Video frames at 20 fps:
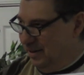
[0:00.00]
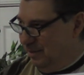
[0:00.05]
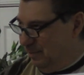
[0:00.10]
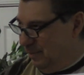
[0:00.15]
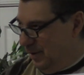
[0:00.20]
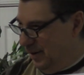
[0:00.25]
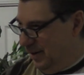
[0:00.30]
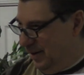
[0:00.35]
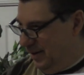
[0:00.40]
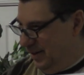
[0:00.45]

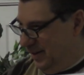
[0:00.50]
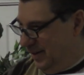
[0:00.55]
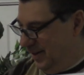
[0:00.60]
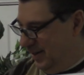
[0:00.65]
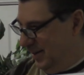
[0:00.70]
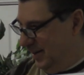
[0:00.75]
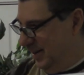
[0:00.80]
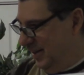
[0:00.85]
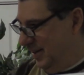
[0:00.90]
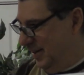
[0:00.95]
What?
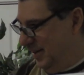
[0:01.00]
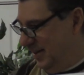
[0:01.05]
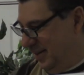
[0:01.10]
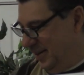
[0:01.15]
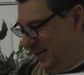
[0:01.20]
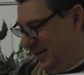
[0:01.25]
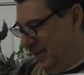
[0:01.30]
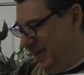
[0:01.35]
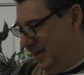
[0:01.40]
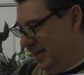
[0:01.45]

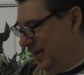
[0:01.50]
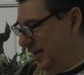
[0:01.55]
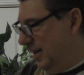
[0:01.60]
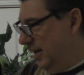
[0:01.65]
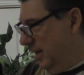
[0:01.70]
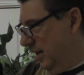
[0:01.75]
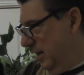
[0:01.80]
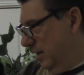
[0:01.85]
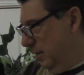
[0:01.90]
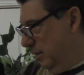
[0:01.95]

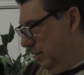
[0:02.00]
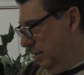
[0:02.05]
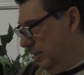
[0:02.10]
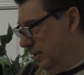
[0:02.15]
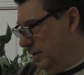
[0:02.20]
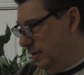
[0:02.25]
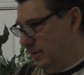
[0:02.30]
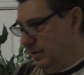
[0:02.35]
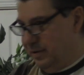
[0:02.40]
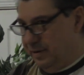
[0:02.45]
What's a
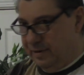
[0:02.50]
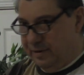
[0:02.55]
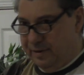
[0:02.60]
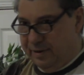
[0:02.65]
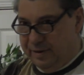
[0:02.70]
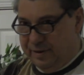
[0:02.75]
dictionary?